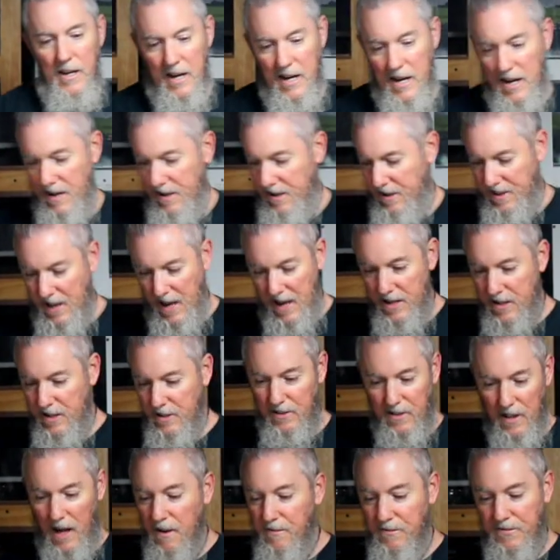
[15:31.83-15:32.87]
and they
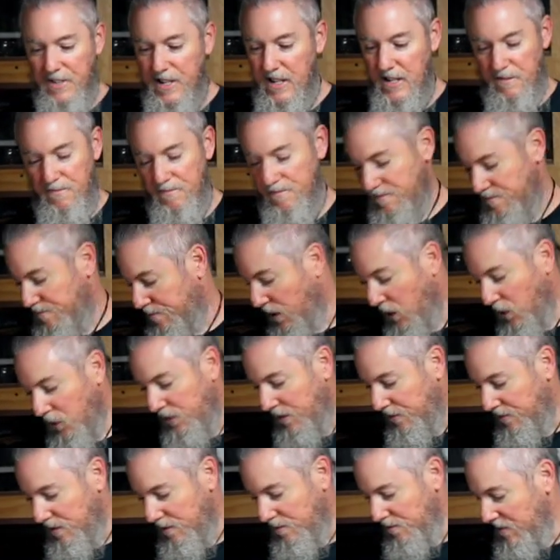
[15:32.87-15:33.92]
loved him, both of